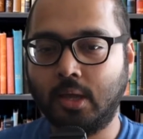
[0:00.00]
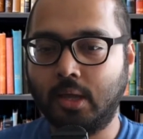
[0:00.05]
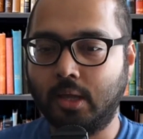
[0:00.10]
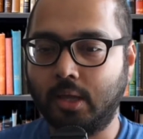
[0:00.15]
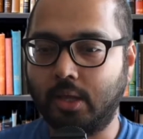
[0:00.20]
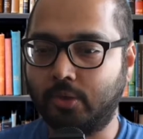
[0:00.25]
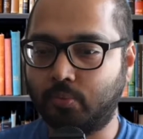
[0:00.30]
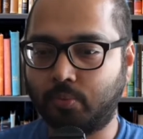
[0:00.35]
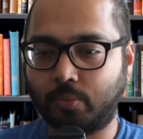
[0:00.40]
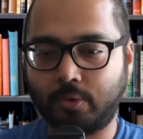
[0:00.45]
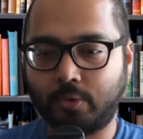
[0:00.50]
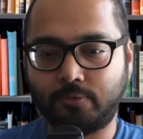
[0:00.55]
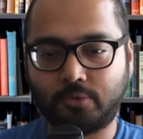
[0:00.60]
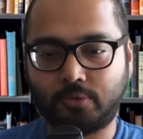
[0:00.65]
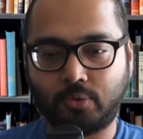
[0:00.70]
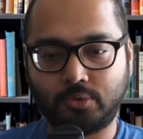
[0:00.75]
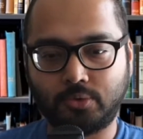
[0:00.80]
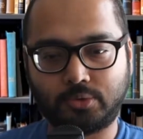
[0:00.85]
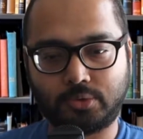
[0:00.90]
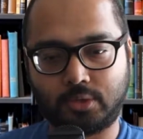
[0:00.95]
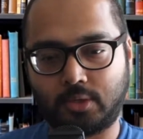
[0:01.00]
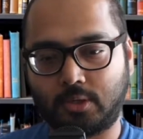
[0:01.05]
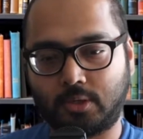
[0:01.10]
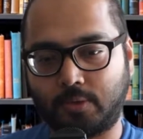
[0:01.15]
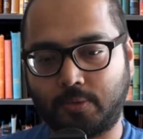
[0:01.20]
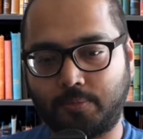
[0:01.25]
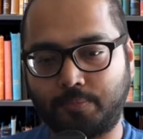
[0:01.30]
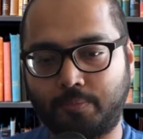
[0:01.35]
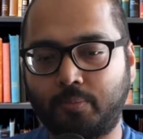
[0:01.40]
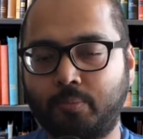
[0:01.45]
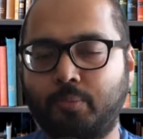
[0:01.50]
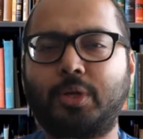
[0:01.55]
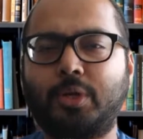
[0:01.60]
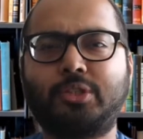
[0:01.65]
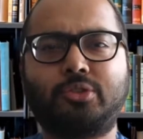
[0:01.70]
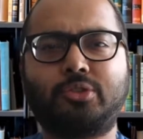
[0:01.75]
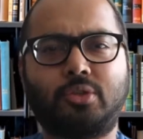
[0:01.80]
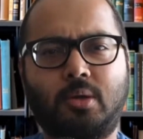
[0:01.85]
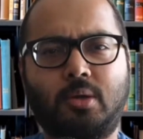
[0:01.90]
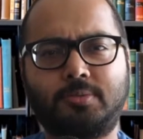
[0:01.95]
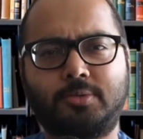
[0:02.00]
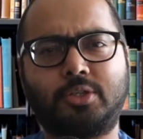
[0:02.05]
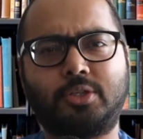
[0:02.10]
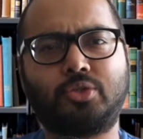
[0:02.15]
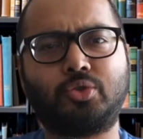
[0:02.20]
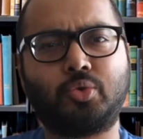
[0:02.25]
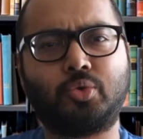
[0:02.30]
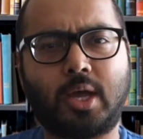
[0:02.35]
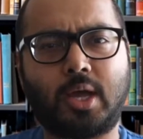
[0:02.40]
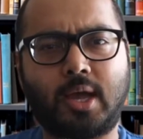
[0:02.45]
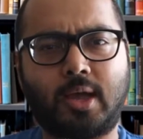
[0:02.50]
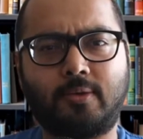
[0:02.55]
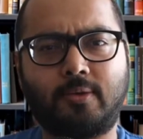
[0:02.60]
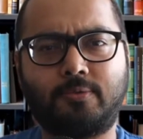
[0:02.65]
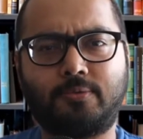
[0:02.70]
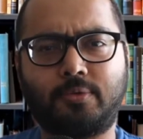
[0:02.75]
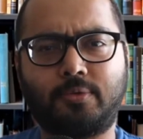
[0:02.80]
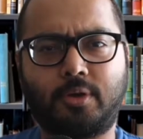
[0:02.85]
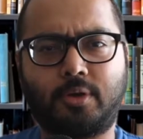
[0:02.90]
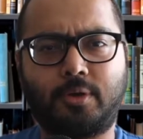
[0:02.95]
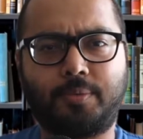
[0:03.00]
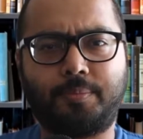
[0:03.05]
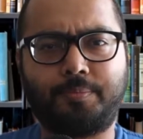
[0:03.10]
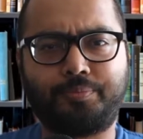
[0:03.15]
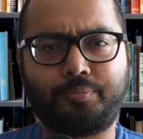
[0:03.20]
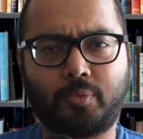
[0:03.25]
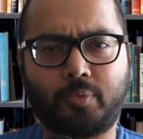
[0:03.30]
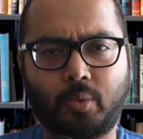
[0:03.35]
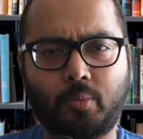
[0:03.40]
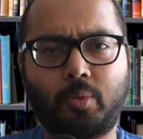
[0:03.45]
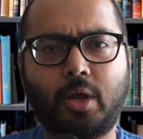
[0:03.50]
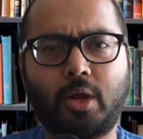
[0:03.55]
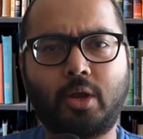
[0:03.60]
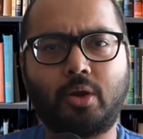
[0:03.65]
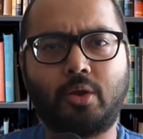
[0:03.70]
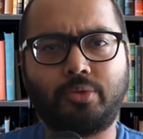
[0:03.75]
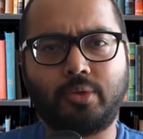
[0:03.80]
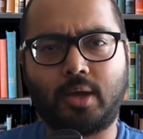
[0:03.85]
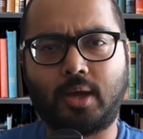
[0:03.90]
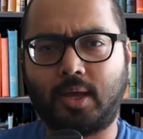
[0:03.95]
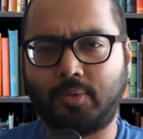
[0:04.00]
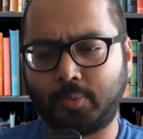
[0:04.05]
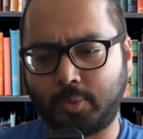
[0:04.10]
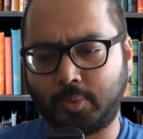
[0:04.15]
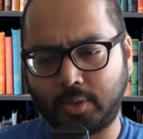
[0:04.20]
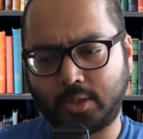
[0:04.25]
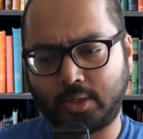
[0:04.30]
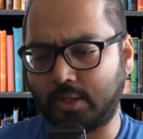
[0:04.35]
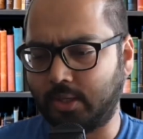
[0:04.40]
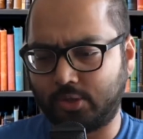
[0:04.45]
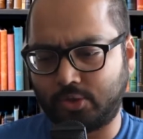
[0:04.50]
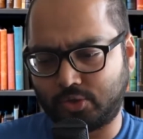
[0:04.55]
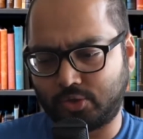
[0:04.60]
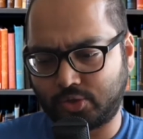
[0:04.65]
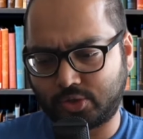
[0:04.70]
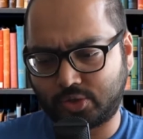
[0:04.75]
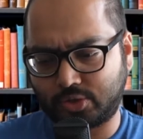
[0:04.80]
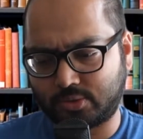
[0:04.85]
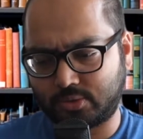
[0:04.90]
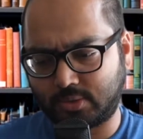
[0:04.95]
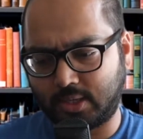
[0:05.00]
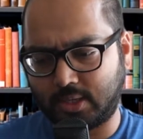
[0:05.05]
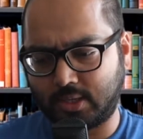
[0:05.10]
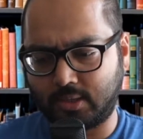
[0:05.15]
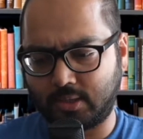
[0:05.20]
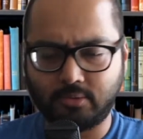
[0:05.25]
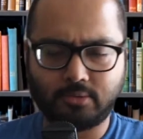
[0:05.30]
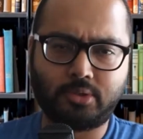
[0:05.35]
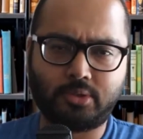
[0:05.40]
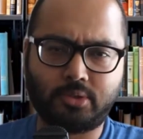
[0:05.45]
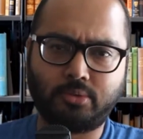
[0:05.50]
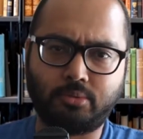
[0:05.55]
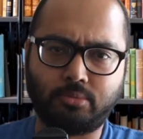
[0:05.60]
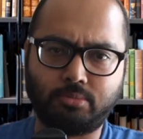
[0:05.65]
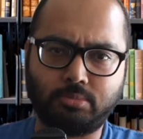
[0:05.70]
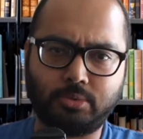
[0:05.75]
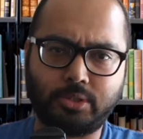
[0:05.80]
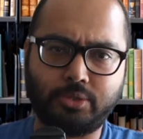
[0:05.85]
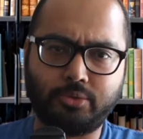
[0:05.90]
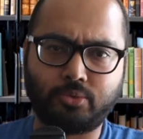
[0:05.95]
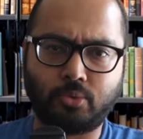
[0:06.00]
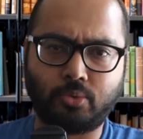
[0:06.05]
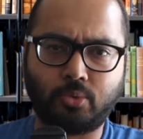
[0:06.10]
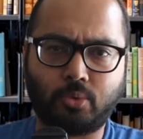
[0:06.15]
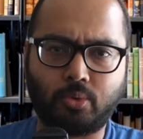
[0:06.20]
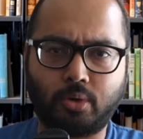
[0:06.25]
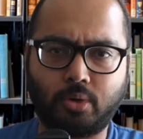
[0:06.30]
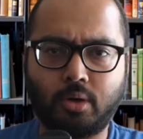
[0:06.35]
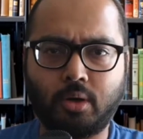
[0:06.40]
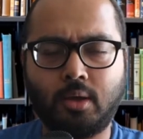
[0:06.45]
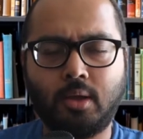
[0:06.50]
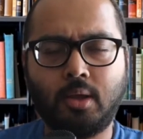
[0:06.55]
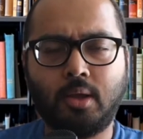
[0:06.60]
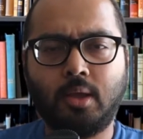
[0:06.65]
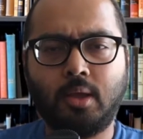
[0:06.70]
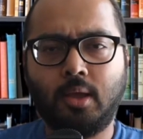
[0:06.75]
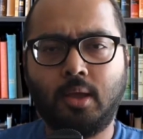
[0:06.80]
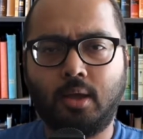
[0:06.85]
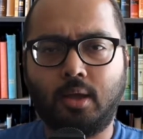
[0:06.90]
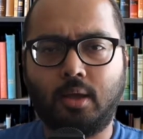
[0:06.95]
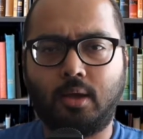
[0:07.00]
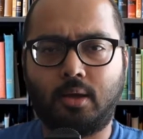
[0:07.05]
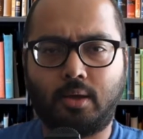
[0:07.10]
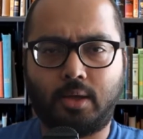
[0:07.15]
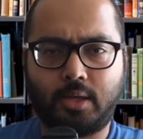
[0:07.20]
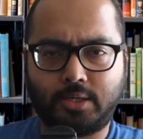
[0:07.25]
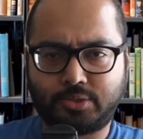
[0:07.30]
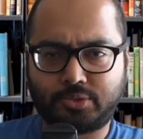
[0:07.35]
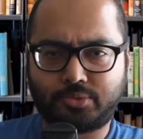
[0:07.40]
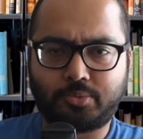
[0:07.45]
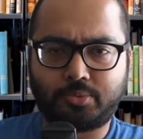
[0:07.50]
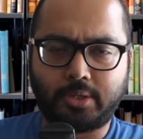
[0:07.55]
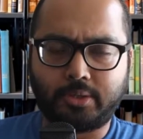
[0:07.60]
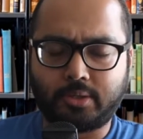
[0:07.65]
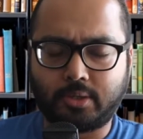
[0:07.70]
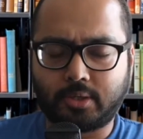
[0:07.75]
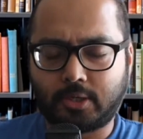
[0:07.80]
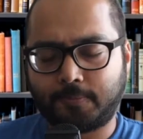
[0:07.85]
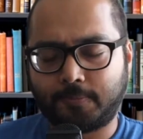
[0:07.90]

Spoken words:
It's one of those rest stops that you have right on the highway. Like you just take a little detour, and it's right there.